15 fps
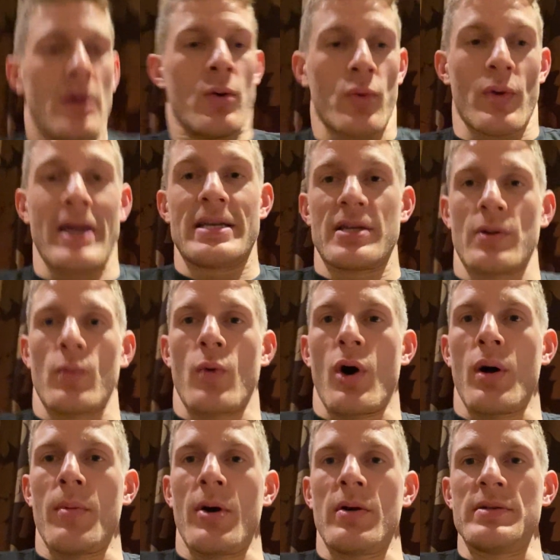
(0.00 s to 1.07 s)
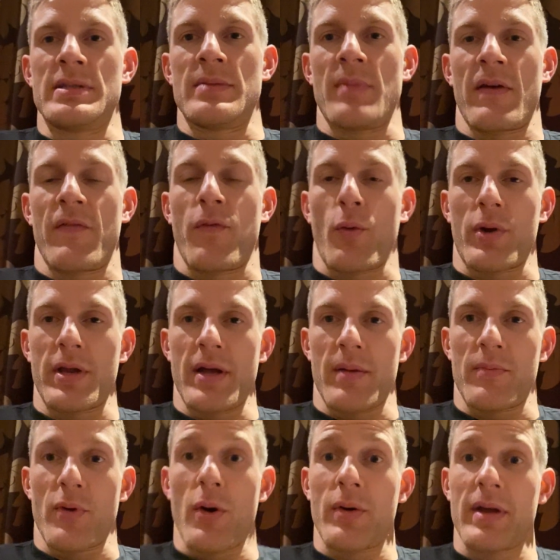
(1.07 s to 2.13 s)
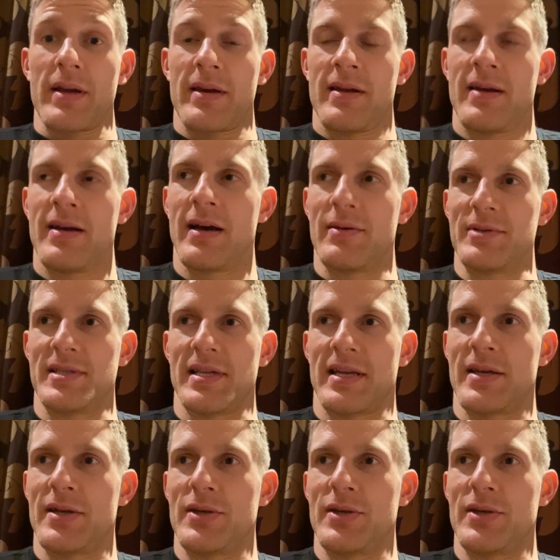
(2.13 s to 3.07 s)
Right to the wall ball, did my 40 unbroken. I was thinking